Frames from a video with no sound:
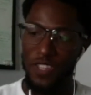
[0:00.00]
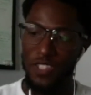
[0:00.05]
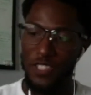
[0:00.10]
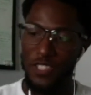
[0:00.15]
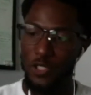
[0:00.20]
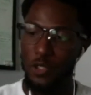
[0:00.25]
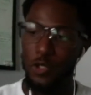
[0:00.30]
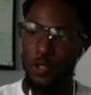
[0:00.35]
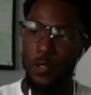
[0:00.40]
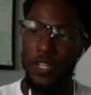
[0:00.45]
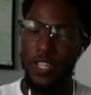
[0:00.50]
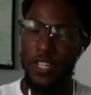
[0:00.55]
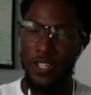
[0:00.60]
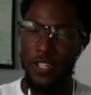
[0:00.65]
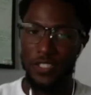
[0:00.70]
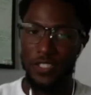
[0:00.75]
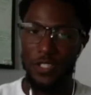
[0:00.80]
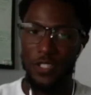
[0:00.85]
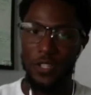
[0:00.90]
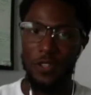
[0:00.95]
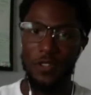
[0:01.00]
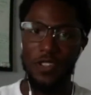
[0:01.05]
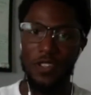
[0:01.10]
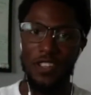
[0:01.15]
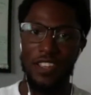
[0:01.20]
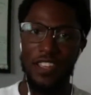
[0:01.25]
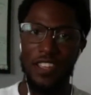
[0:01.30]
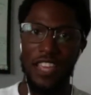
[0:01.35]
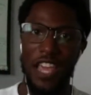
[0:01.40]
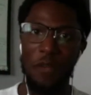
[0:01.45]
2-3 years ago.
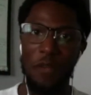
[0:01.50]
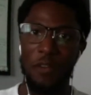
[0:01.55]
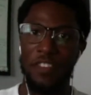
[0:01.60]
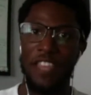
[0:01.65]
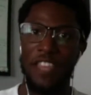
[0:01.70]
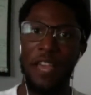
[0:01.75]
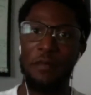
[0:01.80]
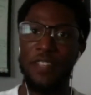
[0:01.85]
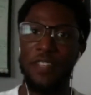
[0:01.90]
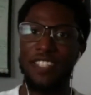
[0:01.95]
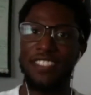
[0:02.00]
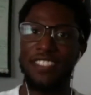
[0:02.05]
And with that being said,